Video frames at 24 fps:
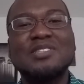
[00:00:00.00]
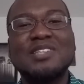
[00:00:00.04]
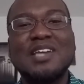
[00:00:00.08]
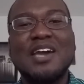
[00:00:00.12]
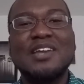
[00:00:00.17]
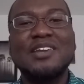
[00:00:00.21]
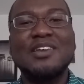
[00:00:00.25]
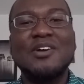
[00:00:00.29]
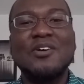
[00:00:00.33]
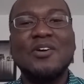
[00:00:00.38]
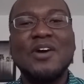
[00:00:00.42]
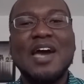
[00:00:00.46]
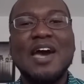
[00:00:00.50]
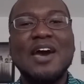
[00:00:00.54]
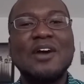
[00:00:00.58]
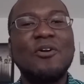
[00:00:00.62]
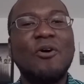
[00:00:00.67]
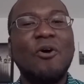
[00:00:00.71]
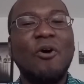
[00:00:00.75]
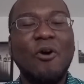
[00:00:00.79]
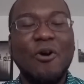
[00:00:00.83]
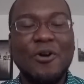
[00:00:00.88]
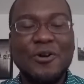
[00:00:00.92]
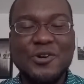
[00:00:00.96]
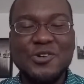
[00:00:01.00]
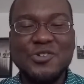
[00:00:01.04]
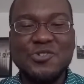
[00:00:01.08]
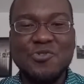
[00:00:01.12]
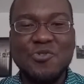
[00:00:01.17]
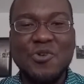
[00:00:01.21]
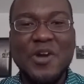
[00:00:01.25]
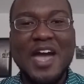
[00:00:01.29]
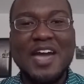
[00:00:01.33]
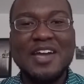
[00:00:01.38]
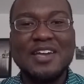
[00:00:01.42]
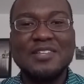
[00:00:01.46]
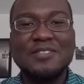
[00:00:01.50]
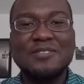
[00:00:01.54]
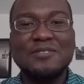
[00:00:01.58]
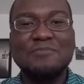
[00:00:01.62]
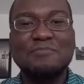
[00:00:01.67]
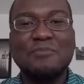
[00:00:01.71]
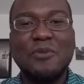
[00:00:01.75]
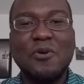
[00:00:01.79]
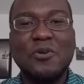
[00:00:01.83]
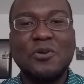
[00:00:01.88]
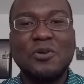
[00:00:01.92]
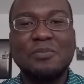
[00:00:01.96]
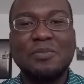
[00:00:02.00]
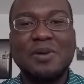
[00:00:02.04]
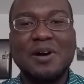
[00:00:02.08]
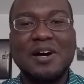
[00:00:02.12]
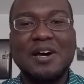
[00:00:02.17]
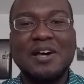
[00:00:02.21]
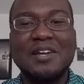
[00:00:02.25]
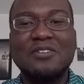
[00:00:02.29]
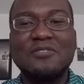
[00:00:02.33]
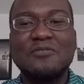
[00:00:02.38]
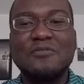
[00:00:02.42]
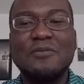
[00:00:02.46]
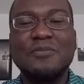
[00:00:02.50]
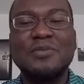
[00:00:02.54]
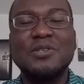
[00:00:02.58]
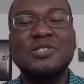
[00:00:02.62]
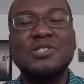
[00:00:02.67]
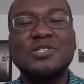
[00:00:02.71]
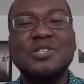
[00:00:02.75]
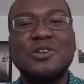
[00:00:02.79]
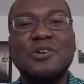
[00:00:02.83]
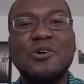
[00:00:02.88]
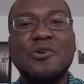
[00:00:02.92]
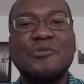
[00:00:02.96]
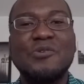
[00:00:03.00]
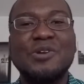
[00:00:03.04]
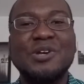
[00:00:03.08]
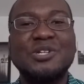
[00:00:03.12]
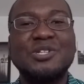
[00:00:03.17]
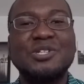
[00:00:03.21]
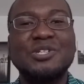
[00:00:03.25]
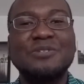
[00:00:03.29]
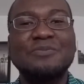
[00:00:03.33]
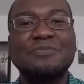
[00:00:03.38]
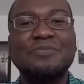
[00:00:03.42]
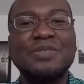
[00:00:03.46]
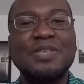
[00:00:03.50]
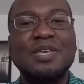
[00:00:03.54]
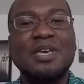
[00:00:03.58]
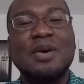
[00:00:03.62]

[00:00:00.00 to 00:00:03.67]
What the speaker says: Danielle, had all her dragon Pokemon from the Sinnoh region,